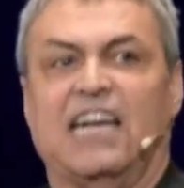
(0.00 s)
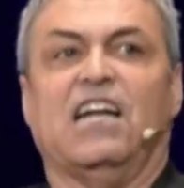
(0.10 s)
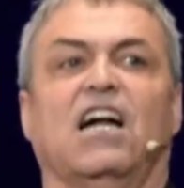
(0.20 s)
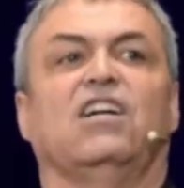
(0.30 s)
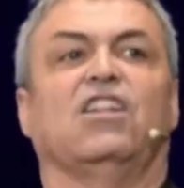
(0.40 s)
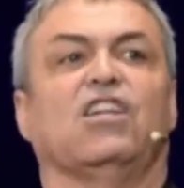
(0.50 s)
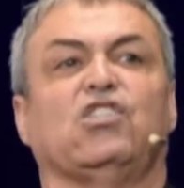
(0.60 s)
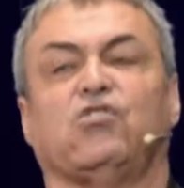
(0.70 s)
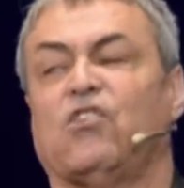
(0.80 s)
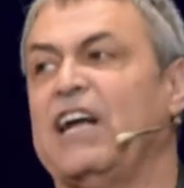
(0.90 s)
under the
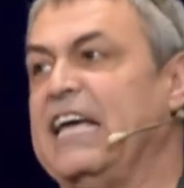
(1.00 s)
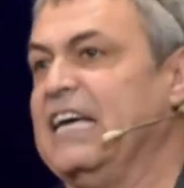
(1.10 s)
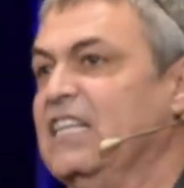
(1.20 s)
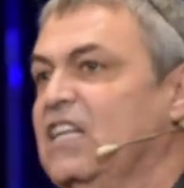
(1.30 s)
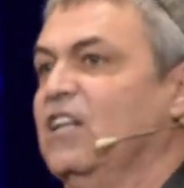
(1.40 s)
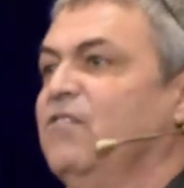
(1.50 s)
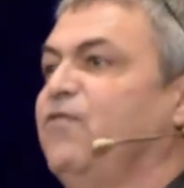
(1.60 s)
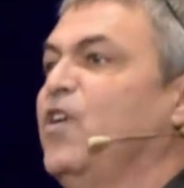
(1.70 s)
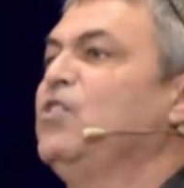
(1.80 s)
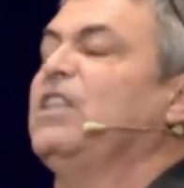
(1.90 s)
tree, and the
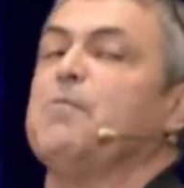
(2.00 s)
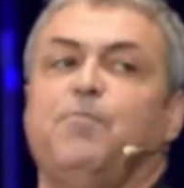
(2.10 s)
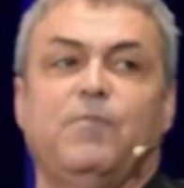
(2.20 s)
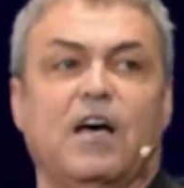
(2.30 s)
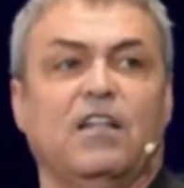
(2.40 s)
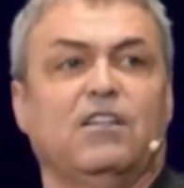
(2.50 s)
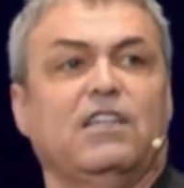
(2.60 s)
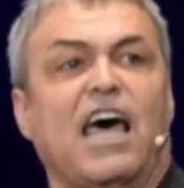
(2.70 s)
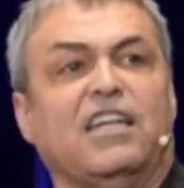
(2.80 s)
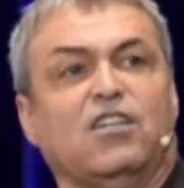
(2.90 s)
fruit that, uh,
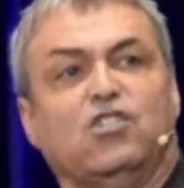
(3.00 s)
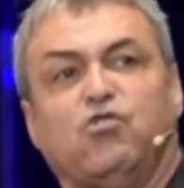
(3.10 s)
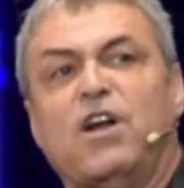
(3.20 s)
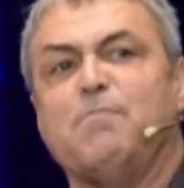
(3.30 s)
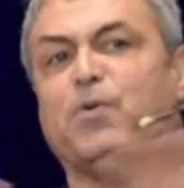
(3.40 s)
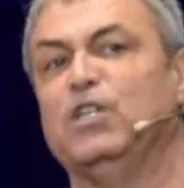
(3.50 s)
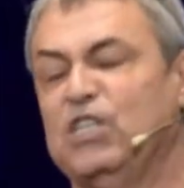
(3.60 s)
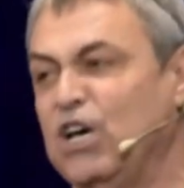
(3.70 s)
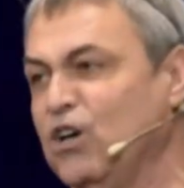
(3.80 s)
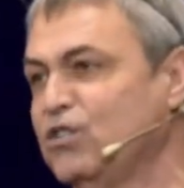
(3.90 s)
that the tree
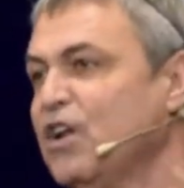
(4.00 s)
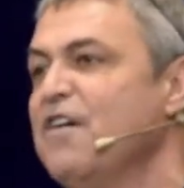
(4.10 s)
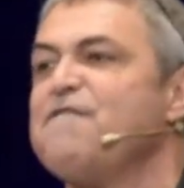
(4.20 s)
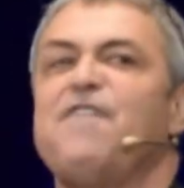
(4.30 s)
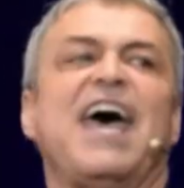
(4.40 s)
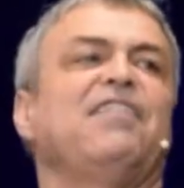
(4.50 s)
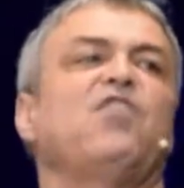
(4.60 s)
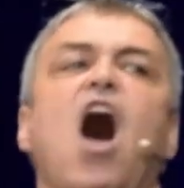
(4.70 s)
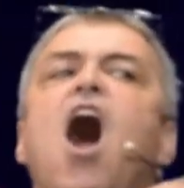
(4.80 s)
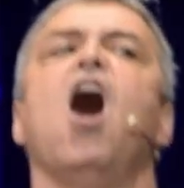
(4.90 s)
produced fed the
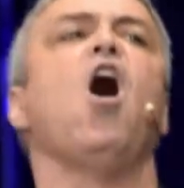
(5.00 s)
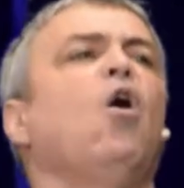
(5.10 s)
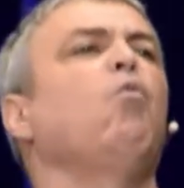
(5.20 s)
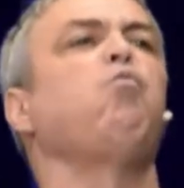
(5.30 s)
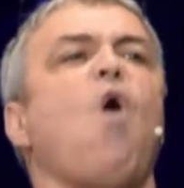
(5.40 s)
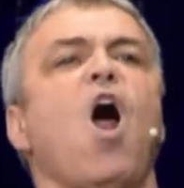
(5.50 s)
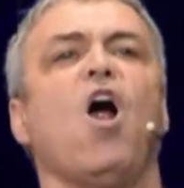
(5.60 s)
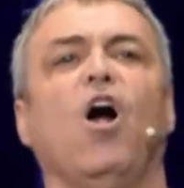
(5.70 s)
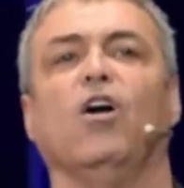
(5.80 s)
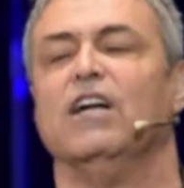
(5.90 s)
whole
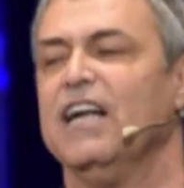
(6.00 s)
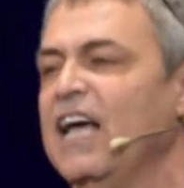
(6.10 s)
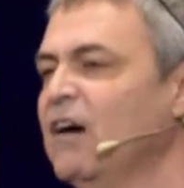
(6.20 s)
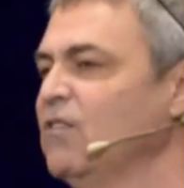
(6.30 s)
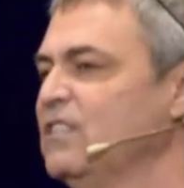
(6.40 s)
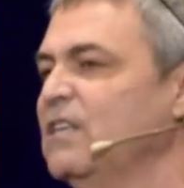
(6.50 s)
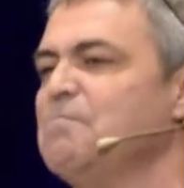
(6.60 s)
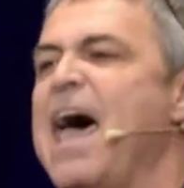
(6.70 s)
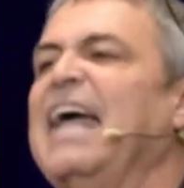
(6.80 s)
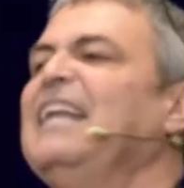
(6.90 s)
world. It was
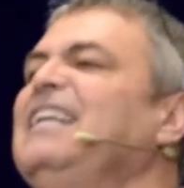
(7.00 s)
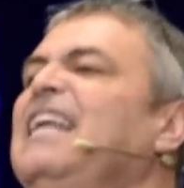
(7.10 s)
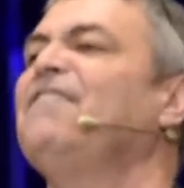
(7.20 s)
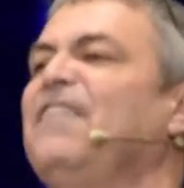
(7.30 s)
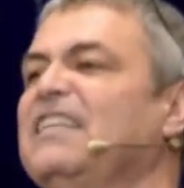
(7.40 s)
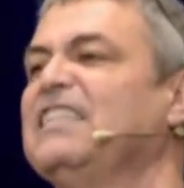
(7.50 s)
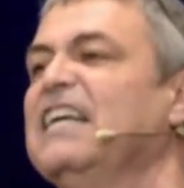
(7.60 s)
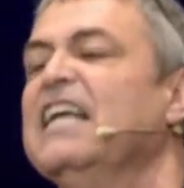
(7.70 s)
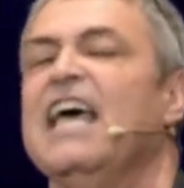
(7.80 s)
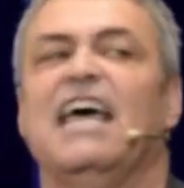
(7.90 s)
magnificent.
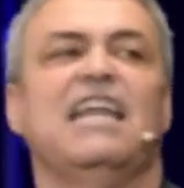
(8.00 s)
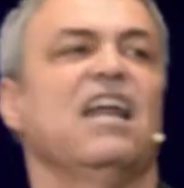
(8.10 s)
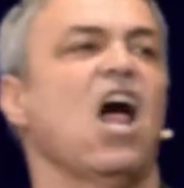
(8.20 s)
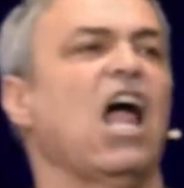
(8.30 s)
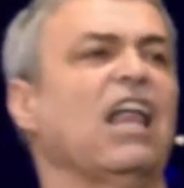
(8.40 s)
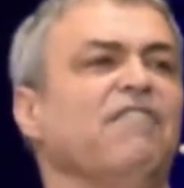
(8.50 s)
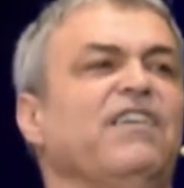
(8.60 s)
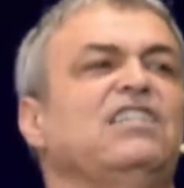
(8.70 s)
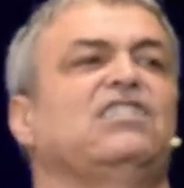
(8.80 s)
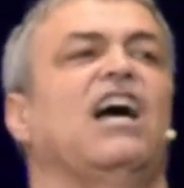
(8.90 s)
And then all of
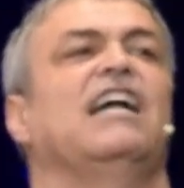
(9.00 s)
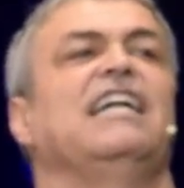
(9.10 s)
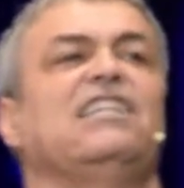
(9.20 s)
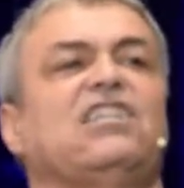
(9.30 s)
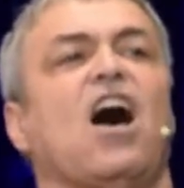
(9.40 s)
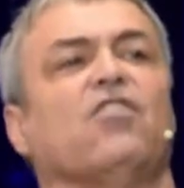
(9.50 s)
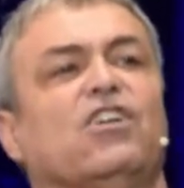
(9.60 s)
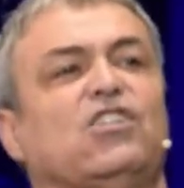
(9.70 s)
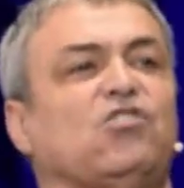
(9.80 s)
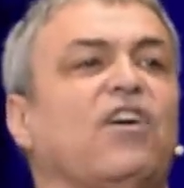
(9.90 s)
a sudden, he saw the
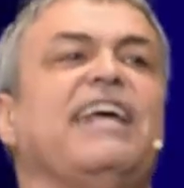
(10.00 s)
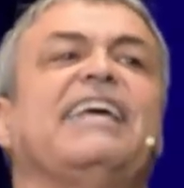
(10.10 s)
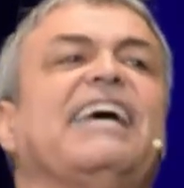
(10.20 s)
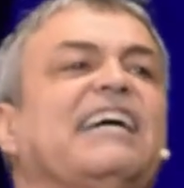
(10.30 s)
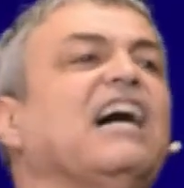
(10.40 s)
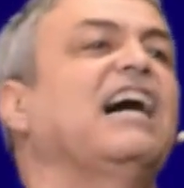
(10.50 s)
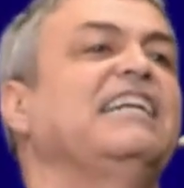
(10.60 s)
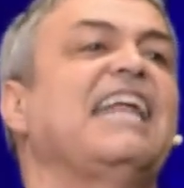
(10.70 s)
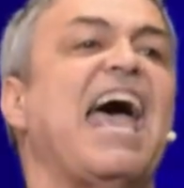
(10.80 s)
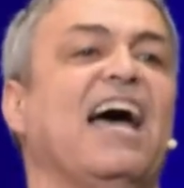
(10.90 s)
tree get cut
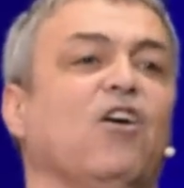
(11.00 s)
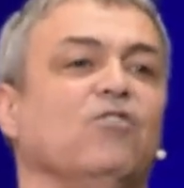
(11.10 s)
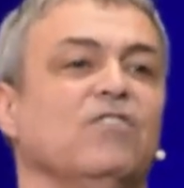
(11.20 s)
down,